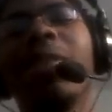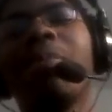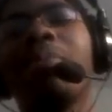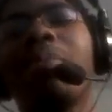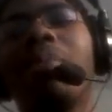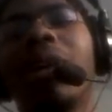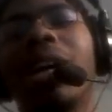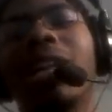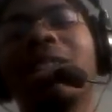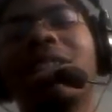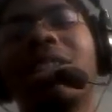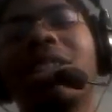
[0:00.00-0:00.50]

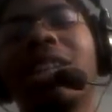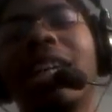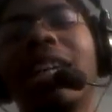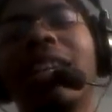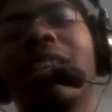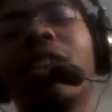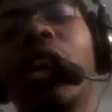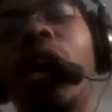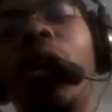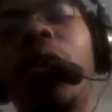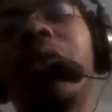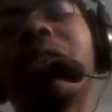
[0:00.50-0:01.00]
But she
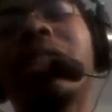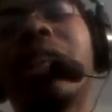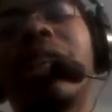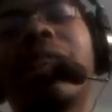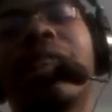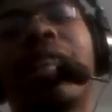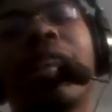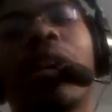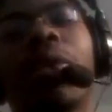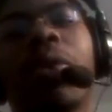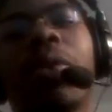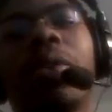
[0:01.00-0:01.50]
knows
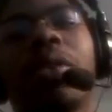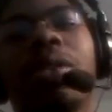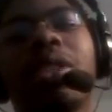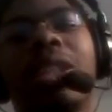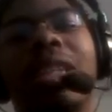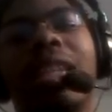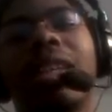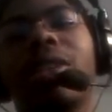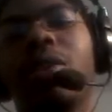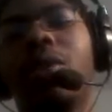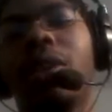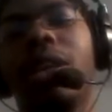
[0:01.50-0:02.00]
that
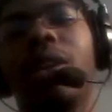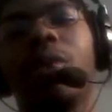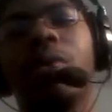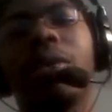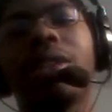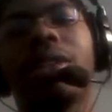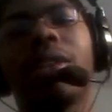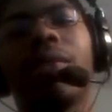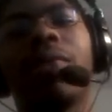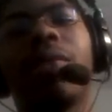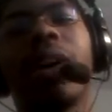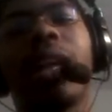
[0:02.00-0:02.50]
he was
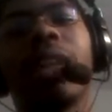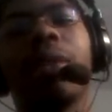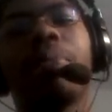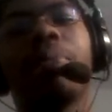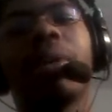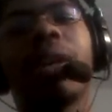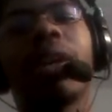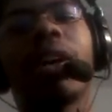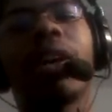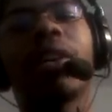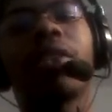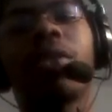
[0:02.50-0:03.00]

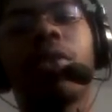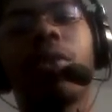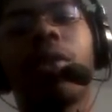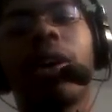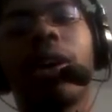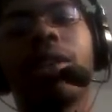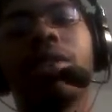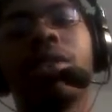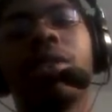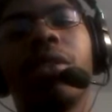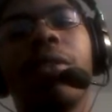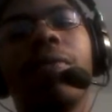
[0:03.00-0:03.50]
developing a
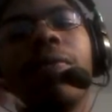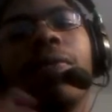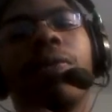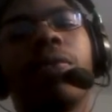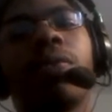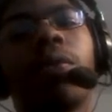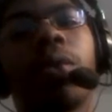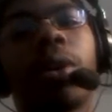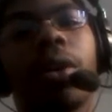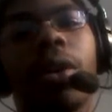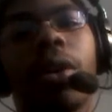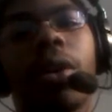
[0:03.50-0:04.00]
crush
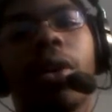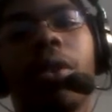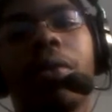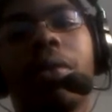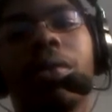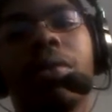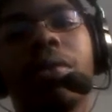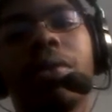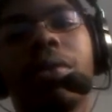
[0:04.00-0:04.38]
for her.